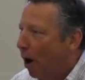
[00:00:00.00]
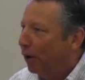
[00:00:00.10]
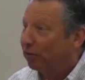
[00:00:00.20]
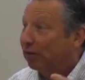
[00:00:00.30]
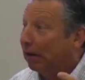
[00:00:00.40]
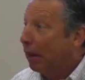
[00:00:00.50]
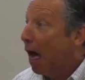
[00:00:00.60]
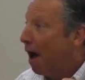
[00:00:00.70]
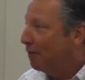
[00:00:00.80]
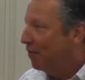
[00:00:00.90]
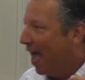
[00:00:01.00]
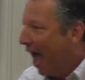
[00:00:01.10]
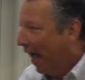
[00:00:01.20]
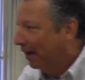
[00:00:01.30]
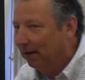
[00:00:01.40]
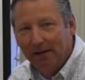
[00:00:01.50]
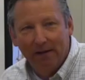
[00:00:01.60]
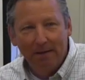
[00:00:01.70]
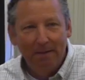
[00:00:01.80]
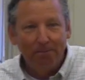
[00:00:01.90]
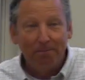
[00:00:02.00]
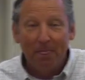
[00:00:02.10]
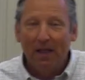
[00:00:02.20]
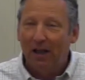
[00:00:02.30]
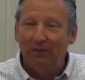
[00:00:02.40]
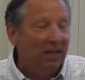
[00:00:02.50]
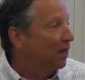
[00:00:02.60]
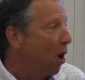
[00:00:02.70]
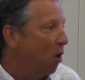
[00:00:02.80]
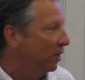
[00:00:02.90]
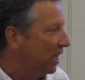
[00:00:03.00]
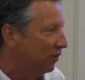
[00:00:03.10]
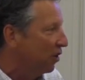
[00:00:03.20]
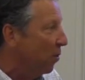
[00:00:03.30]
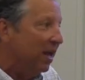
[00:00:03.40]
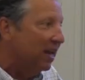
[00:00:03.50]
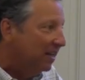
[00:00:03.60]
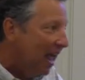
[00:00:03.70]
artists love that. Because they go, kids go in, the